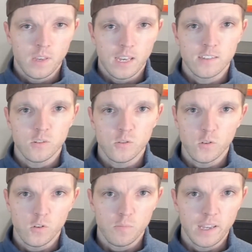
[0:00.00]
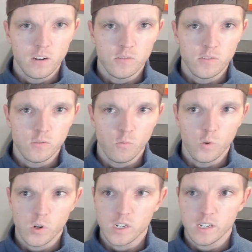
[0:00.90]
And so solar panels
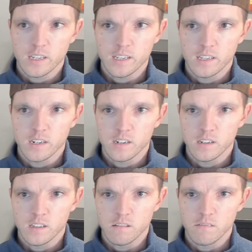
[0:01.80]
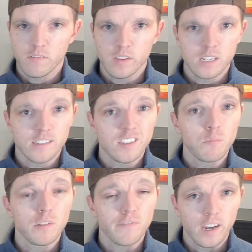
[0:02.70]
work in uh, in a
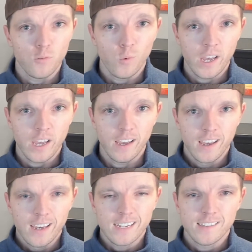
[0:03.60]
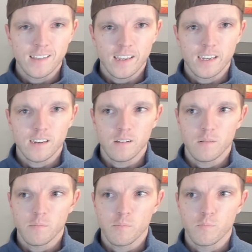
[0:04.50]
simplified way. It's like
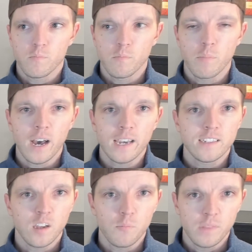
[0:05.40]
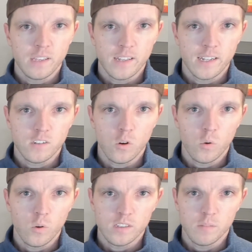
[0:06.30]
buying something that's
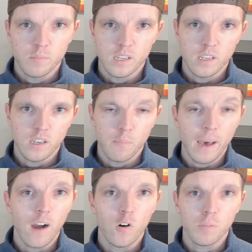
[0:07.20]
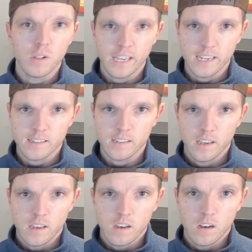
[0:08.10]
going to be a power
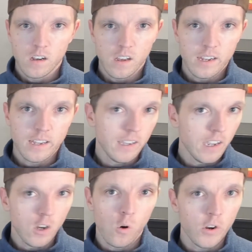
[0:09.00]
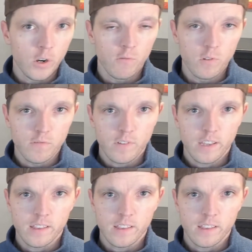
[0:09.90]
plant uh, and it can go on your roof.